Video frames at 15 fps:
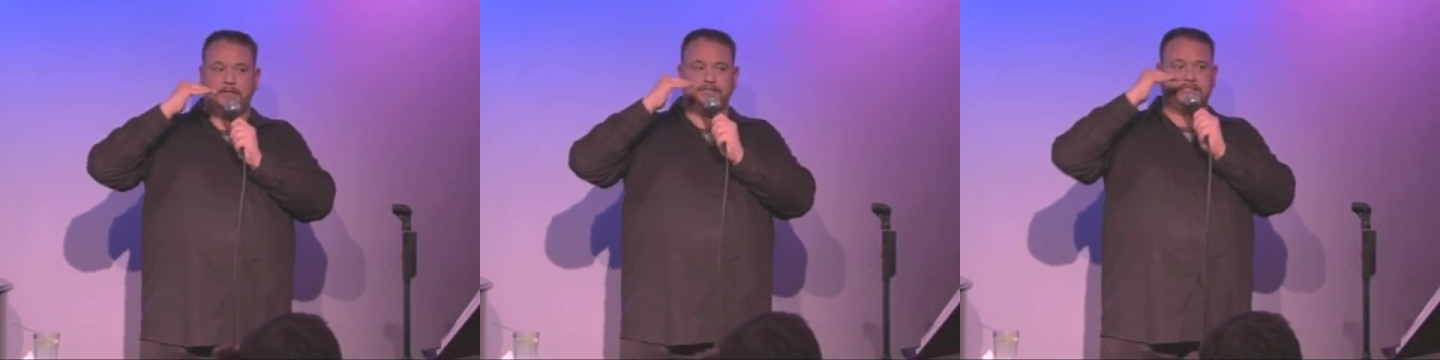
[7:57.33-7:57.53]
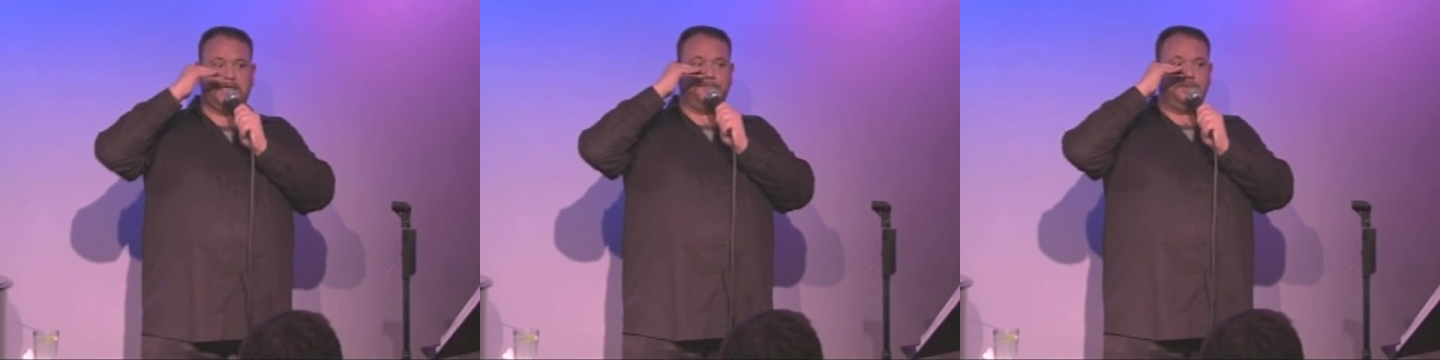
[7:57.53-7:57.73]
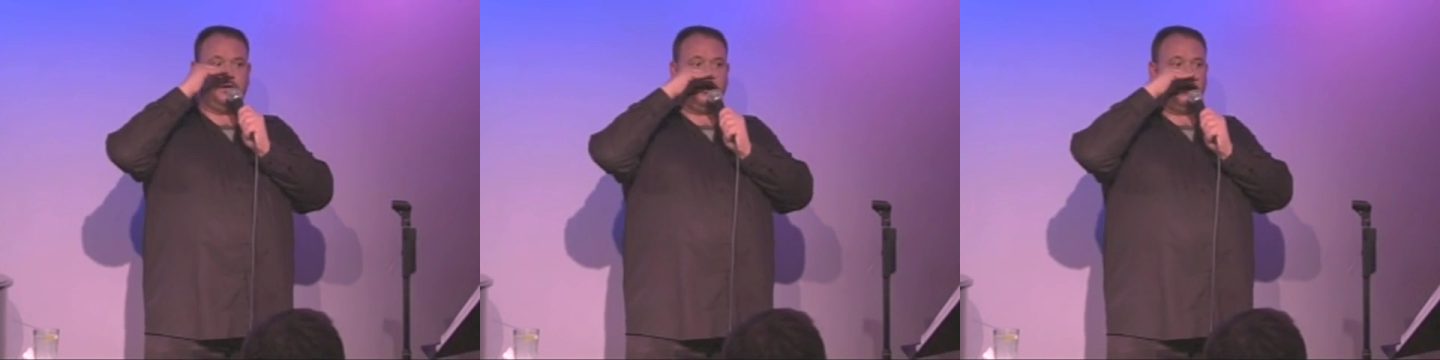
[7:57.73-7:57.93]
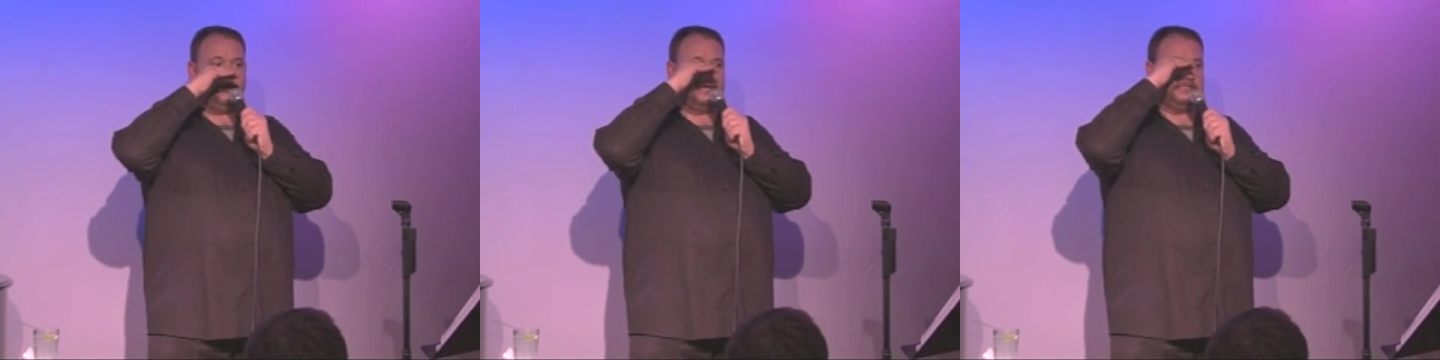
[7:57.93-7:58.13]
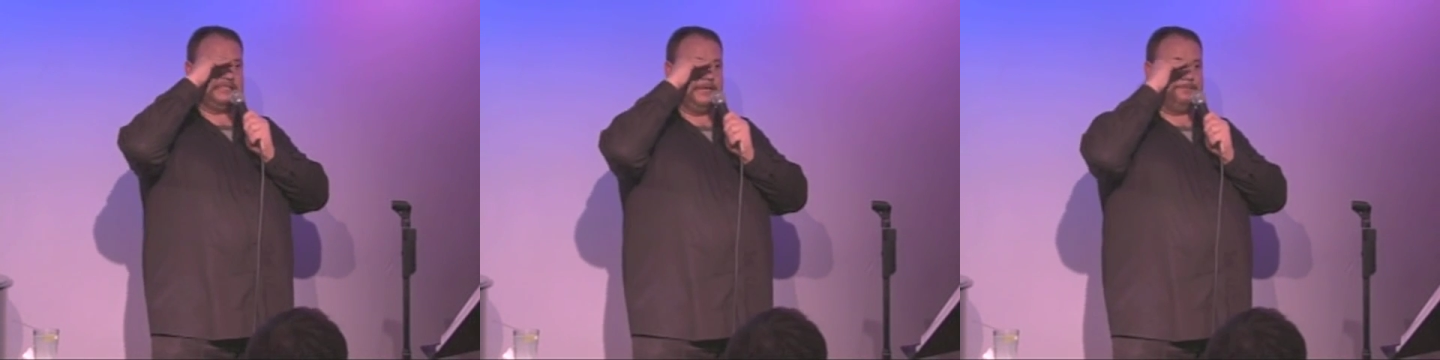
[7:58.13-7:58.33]
it's keeping
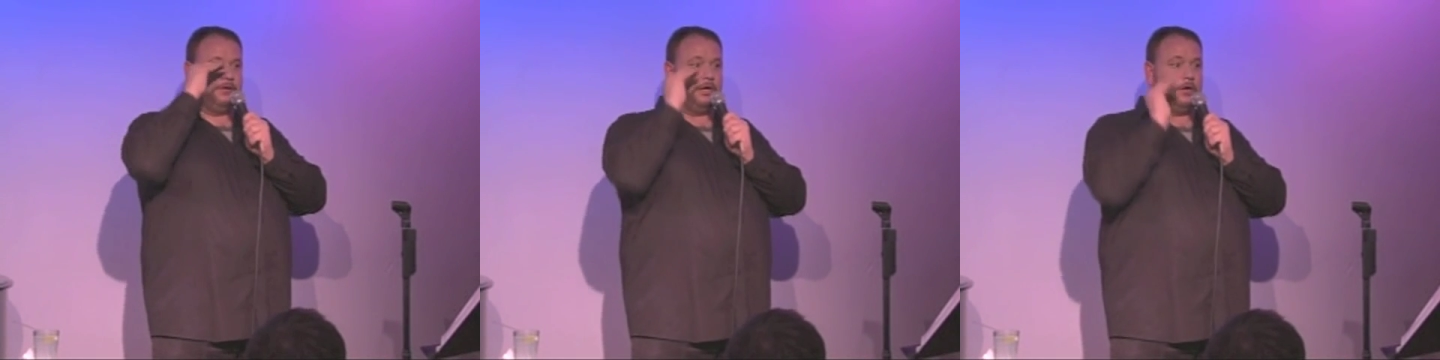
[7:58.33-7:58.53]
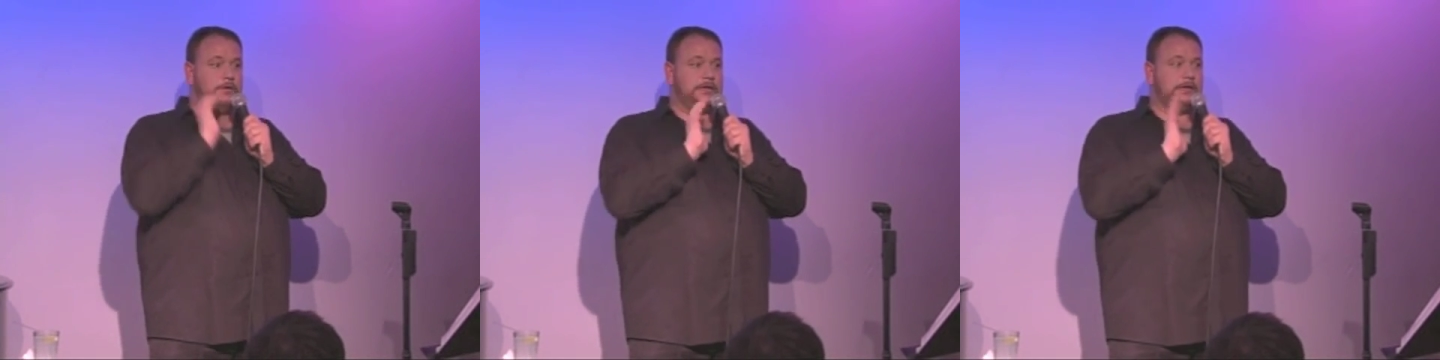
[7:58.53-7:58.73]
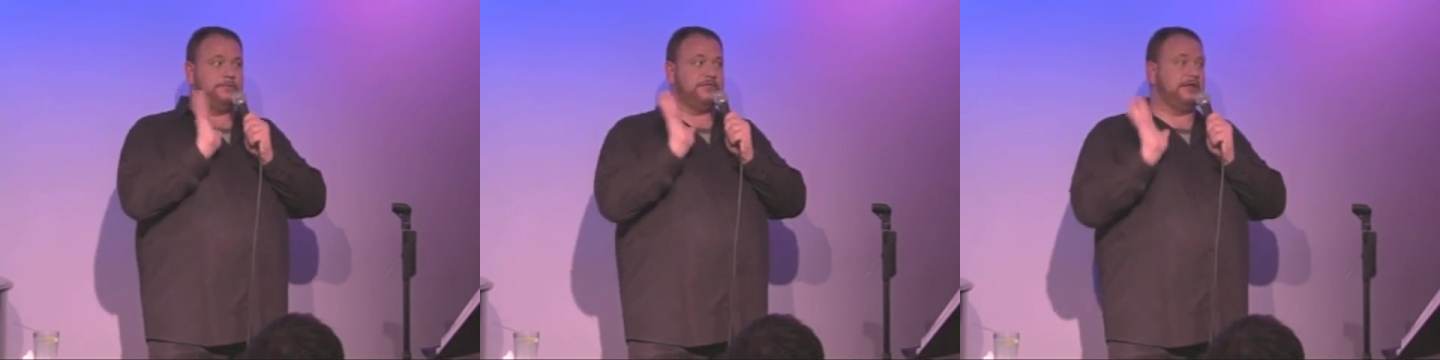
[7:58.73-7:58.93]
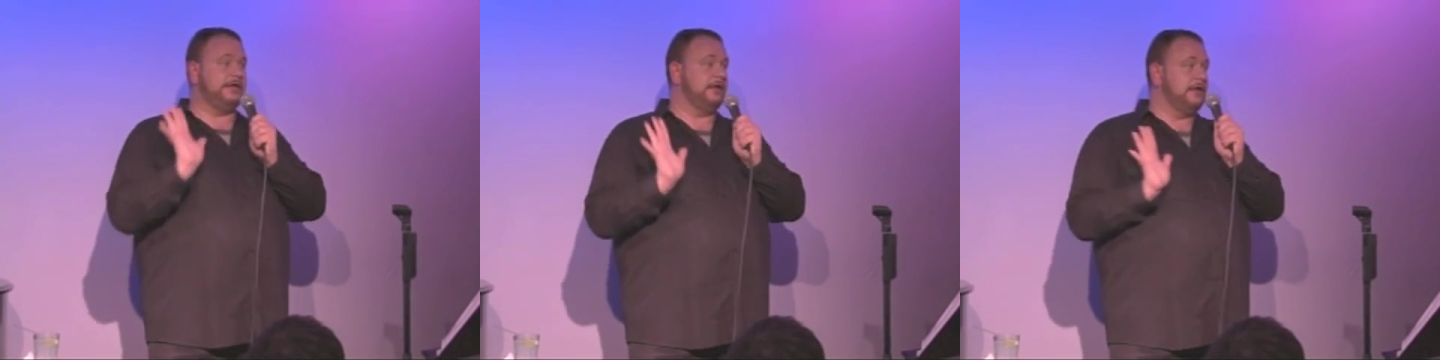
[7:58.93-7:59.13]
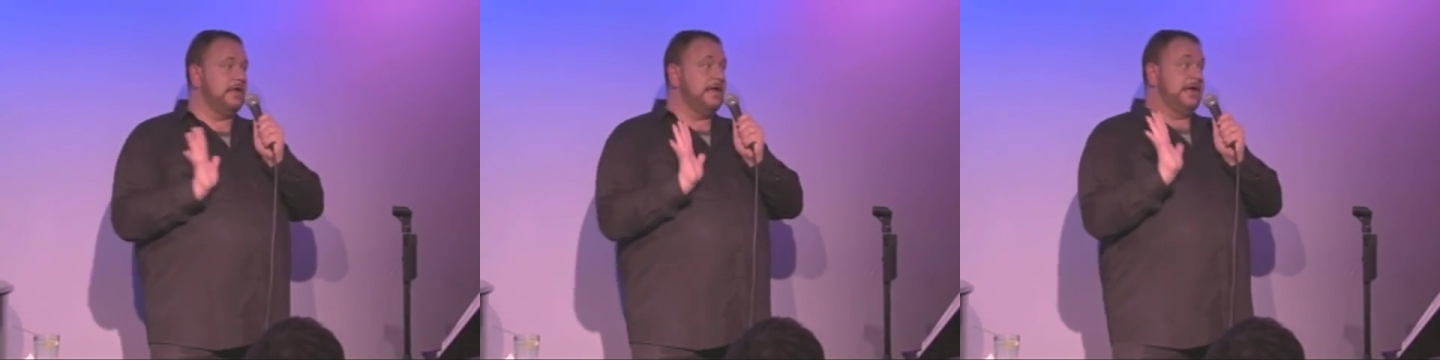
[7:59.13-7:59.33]
going, it's keeping going, and I'm
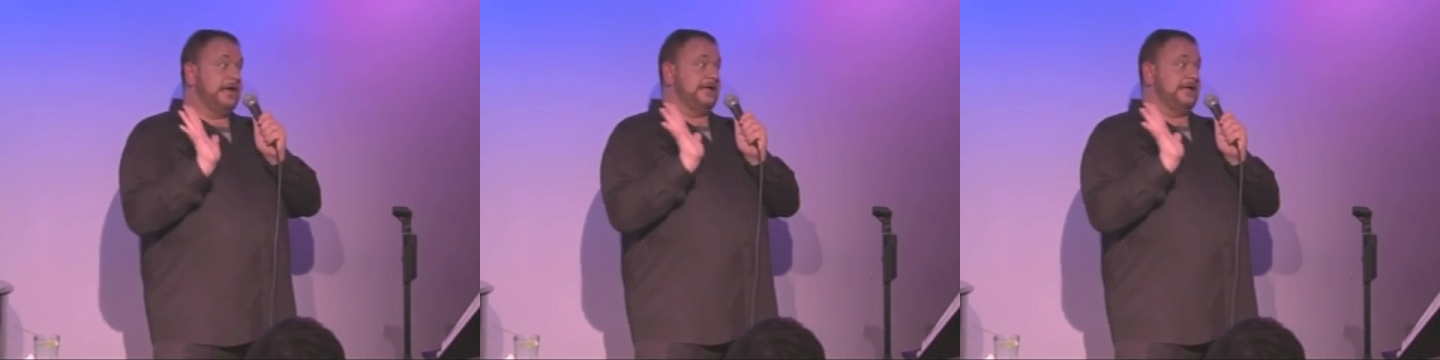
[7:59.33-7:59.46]
thinking,